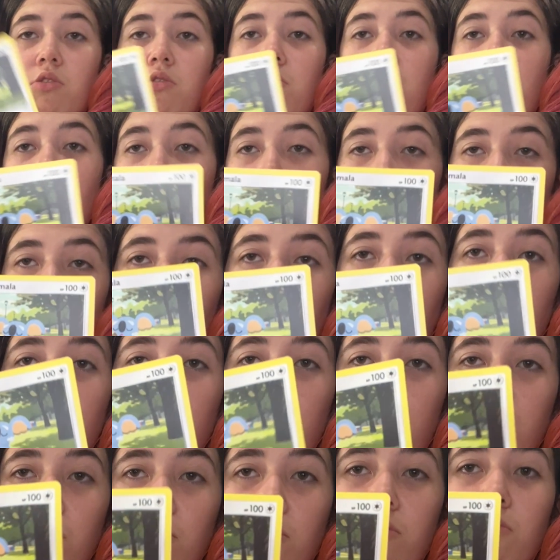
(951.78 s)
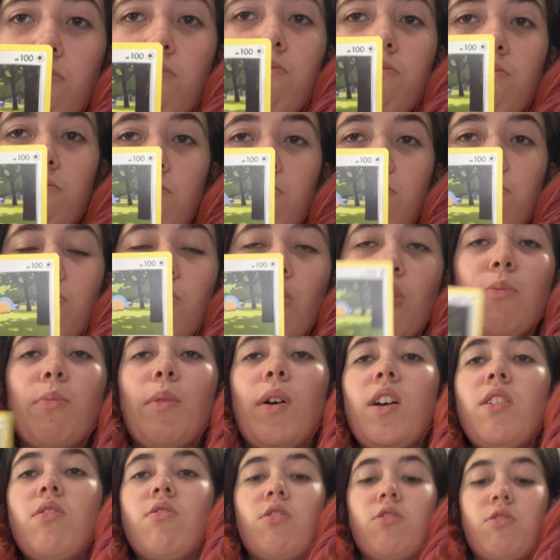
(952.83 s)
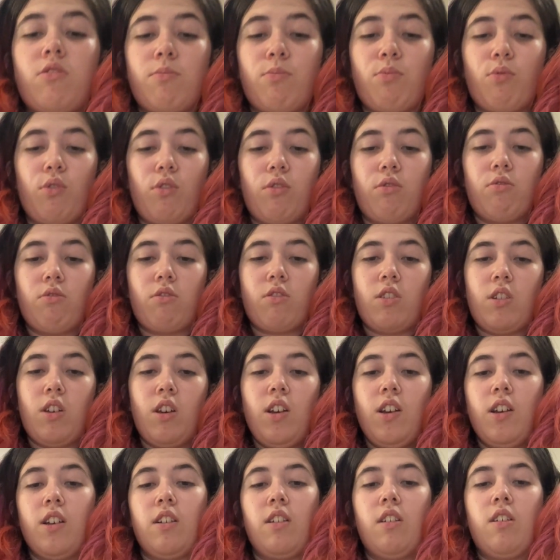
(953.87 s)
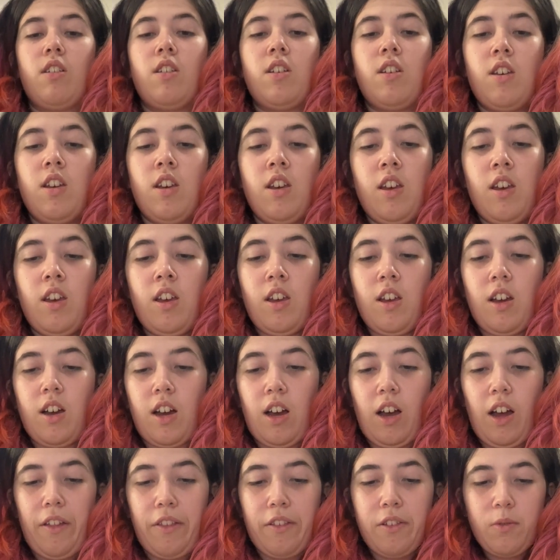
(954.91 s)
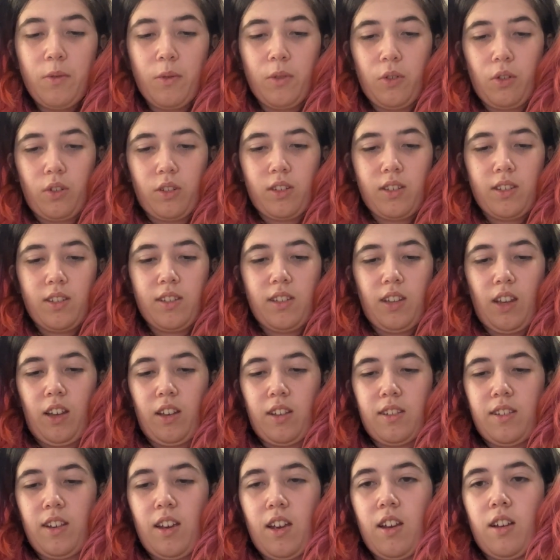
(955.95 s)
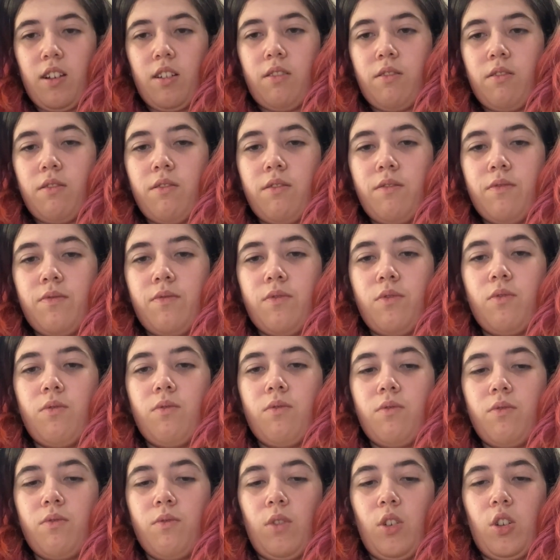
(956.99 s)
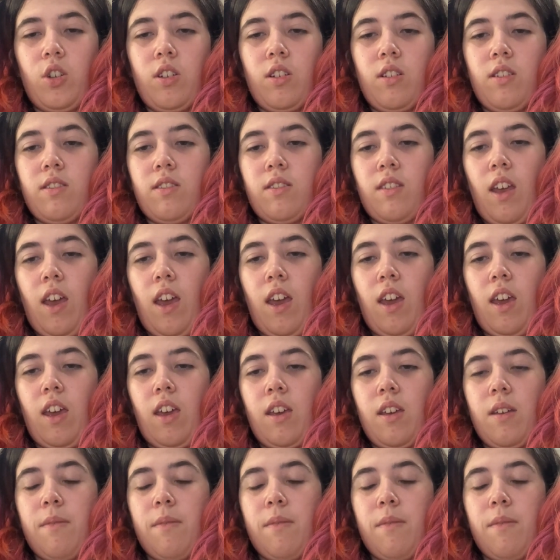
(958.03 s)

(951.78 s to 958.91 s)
Don't mind. Don't mind, that's a pretty good card. Uh, this one looks sick as hell, which is a